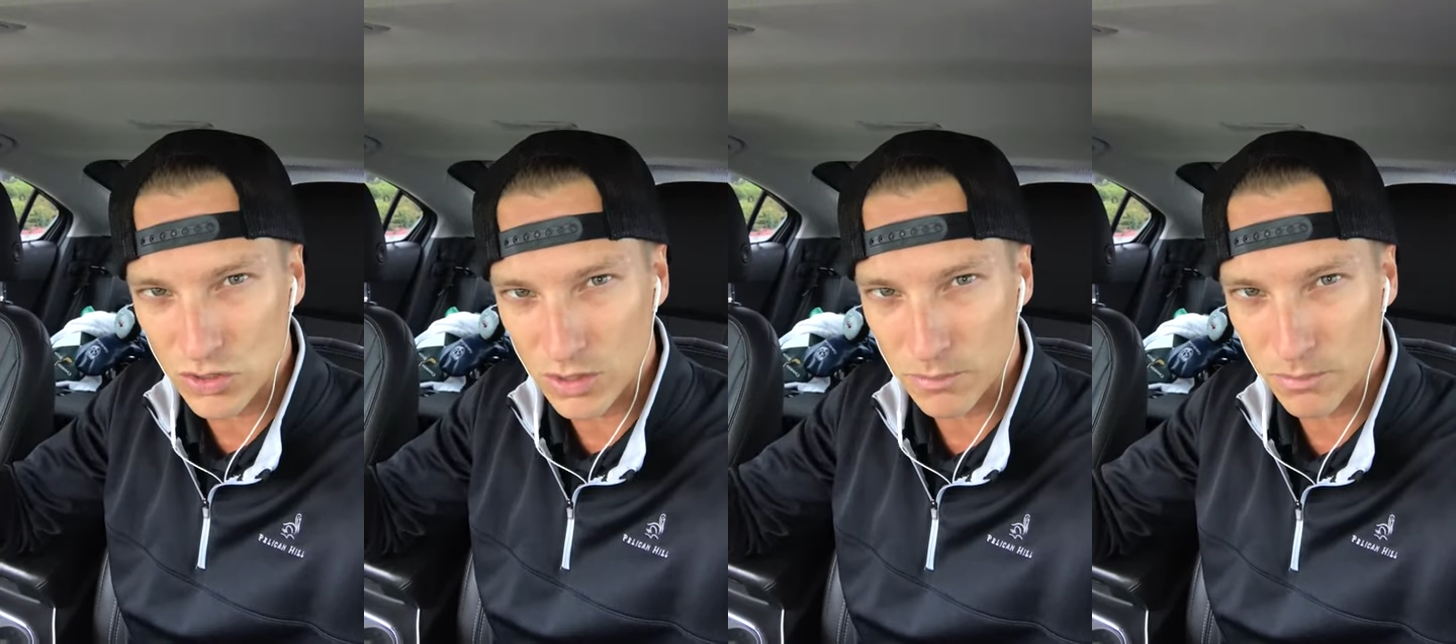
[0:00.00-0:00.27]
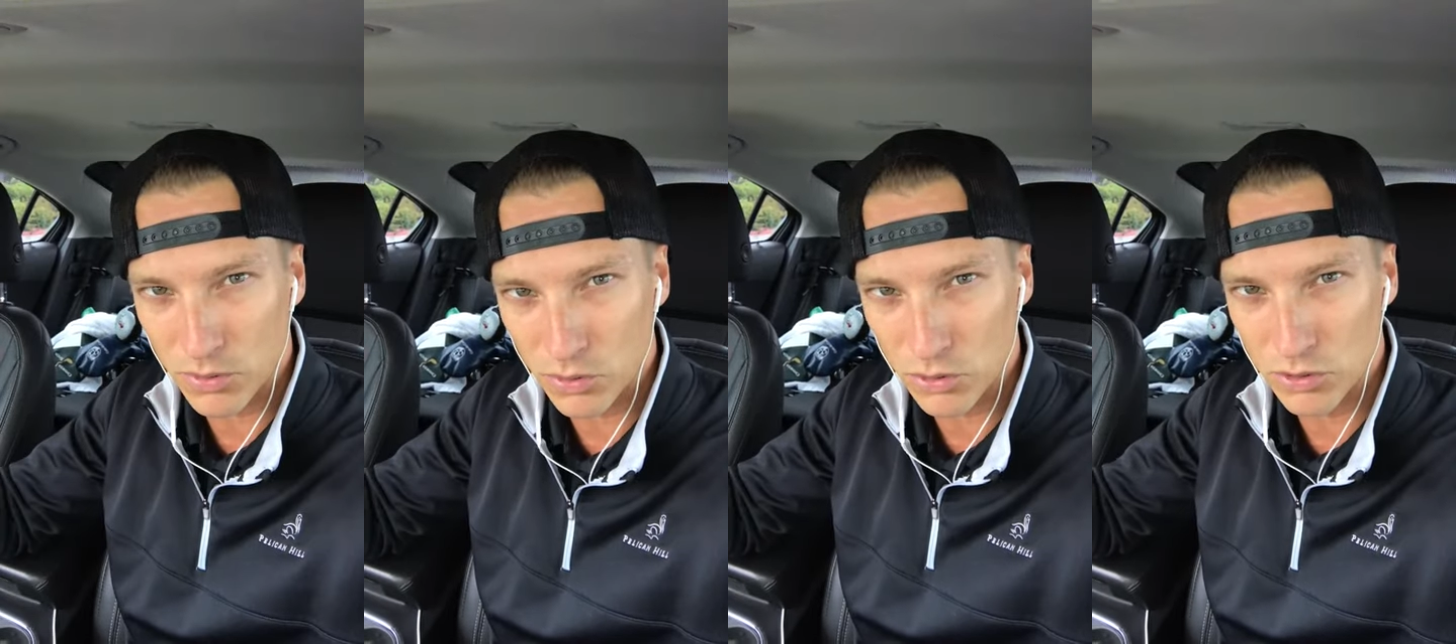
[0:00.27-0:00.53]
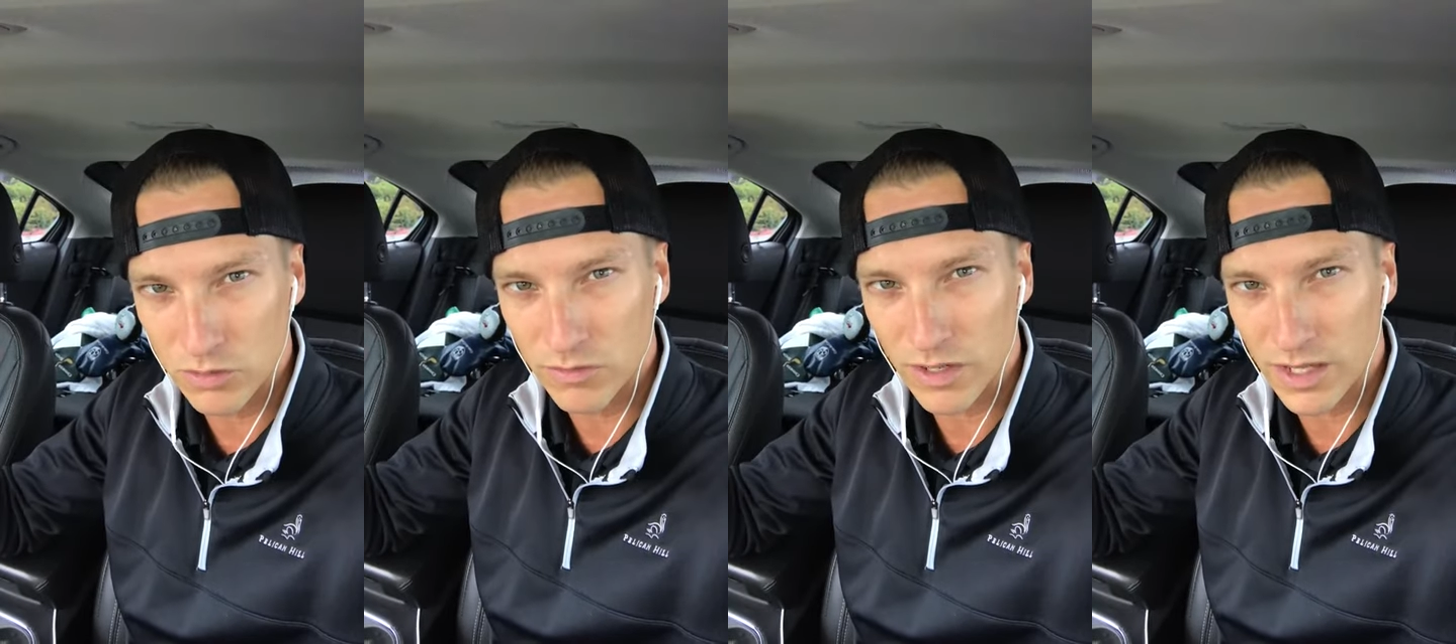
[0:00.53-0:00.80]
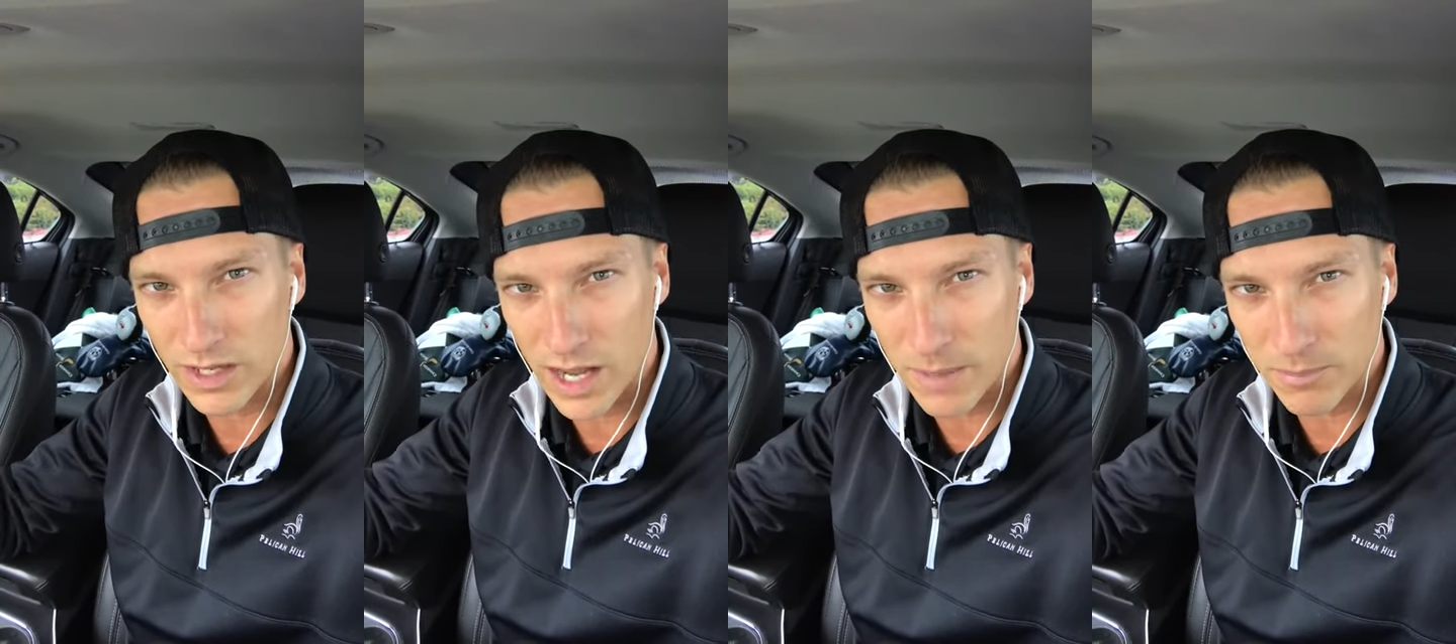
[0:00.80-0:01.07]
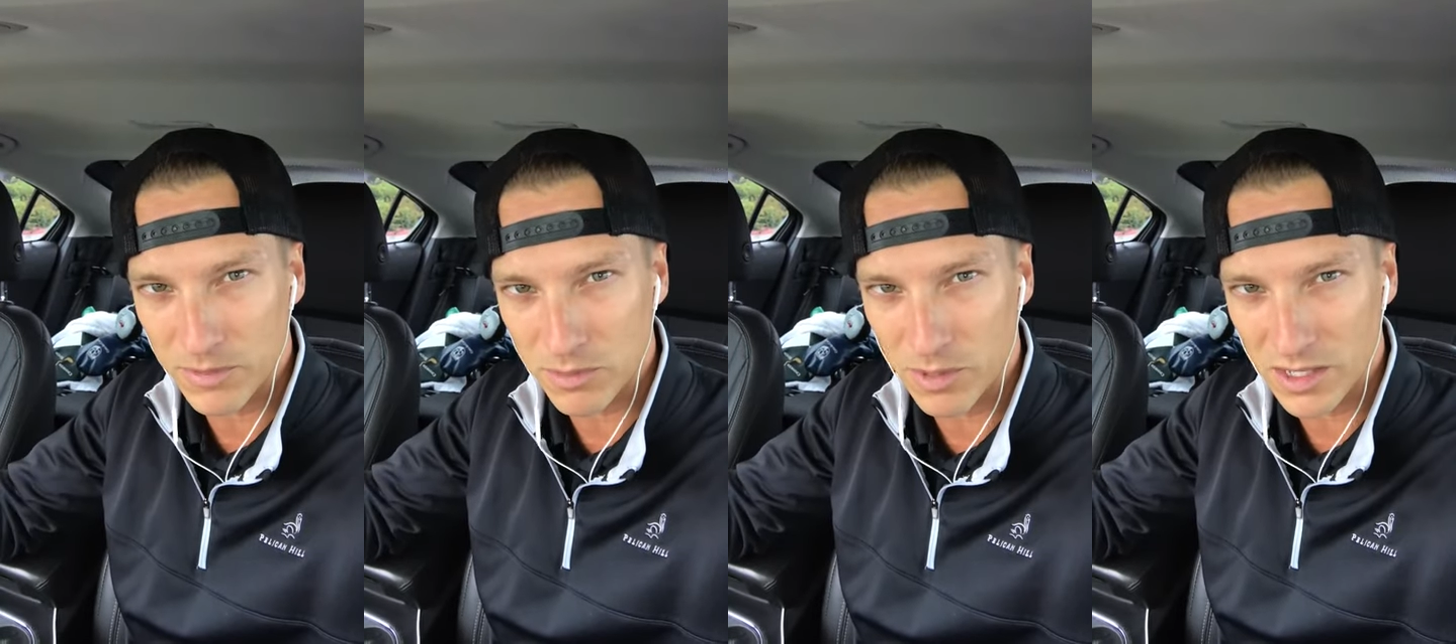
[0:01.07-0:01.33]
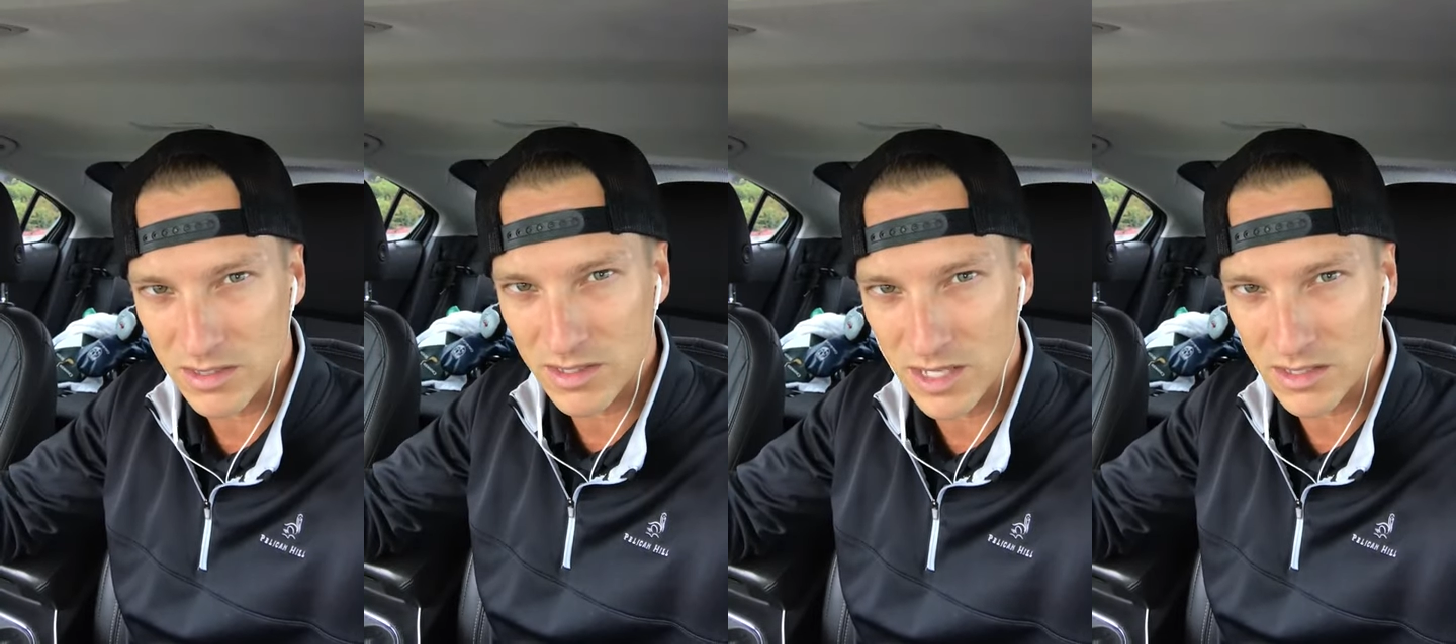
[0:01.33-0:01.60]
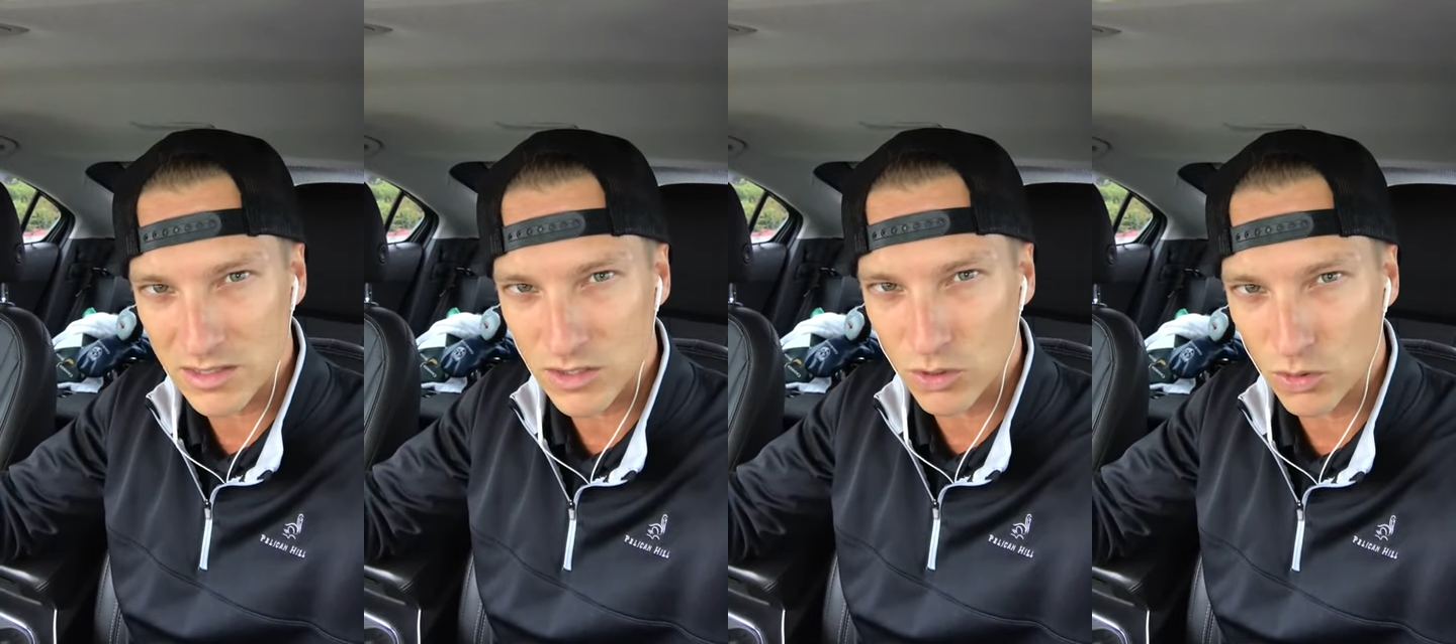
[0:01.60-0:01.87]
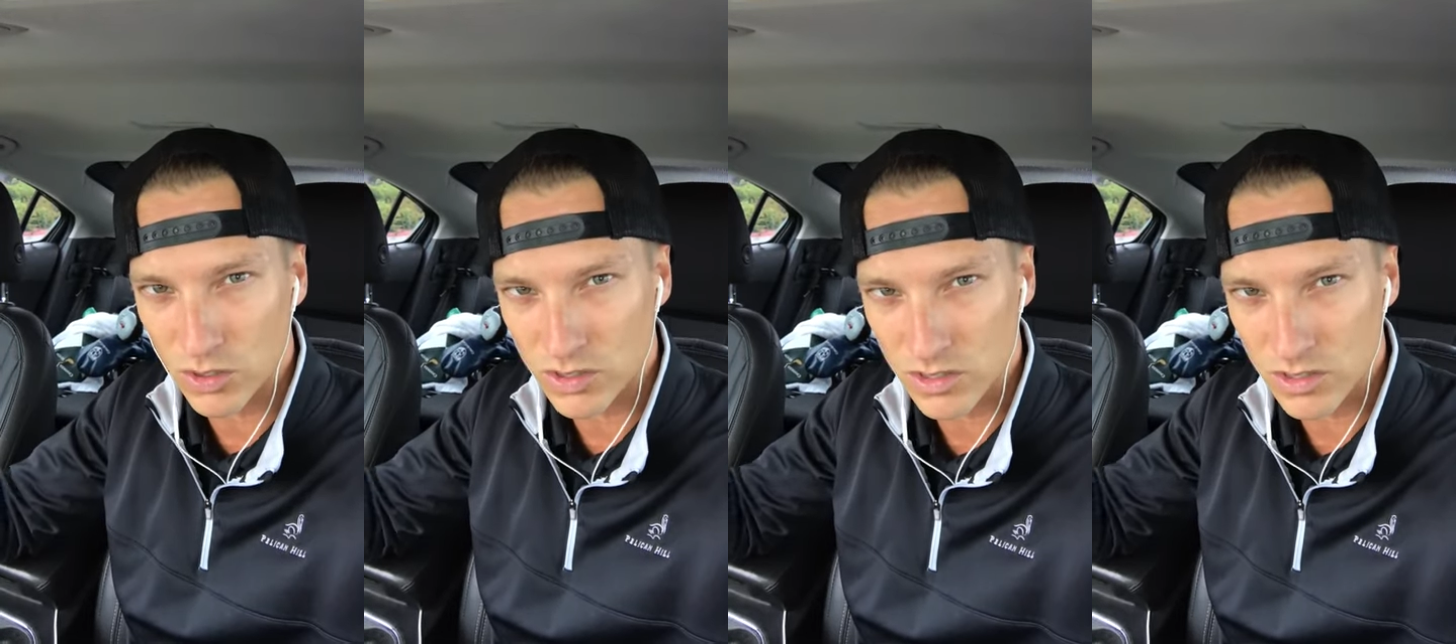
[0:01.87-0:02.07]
to improve and optimize that score.